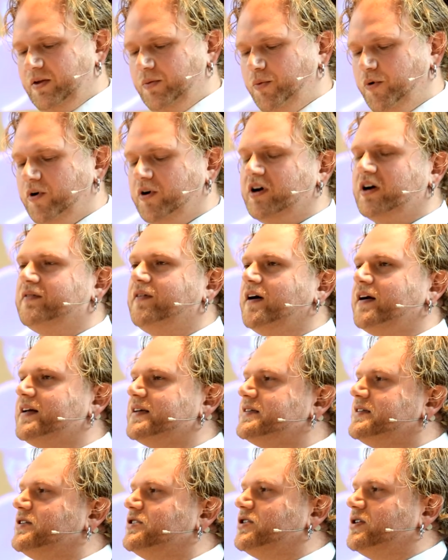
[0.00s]
the board of our
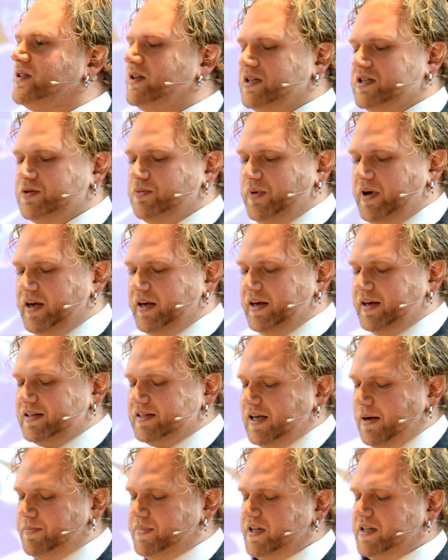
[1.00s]
decision this week,
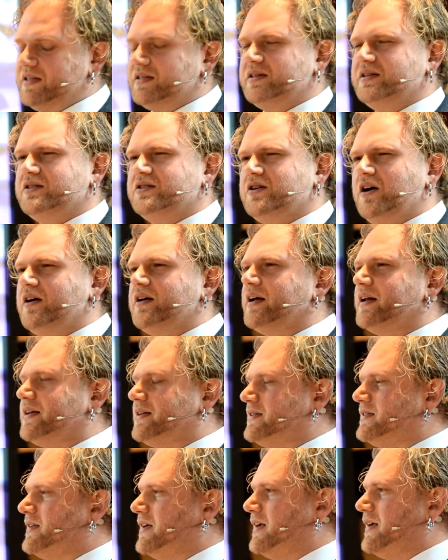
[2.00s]
acceptance is starting
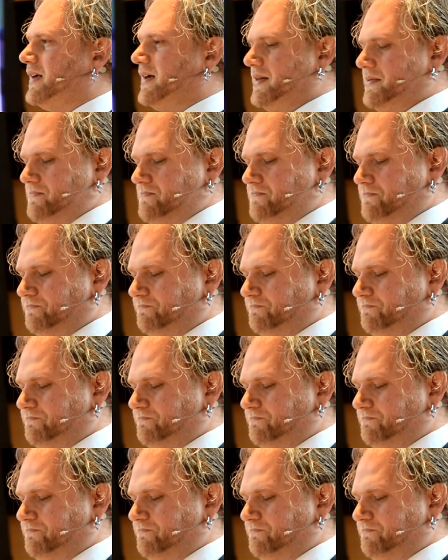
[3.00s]
to sink in.